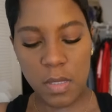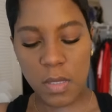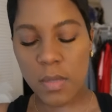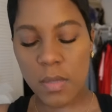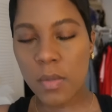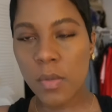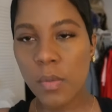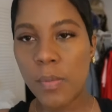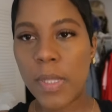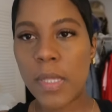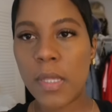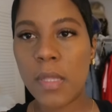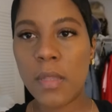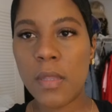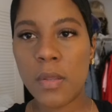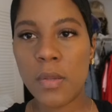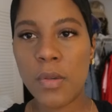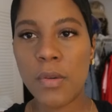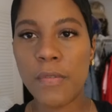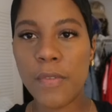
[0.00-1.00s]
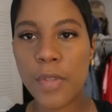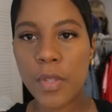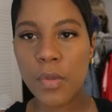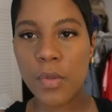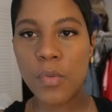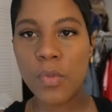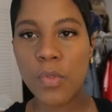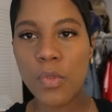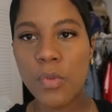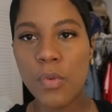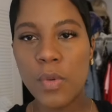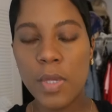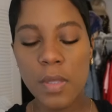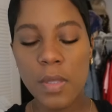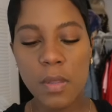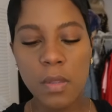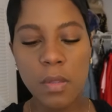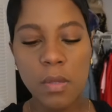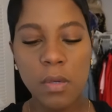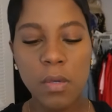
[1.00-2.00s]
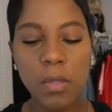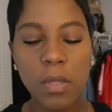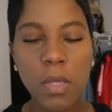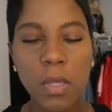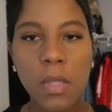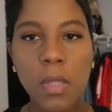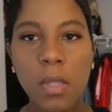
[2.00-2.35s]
because it'll be easier for you to insert.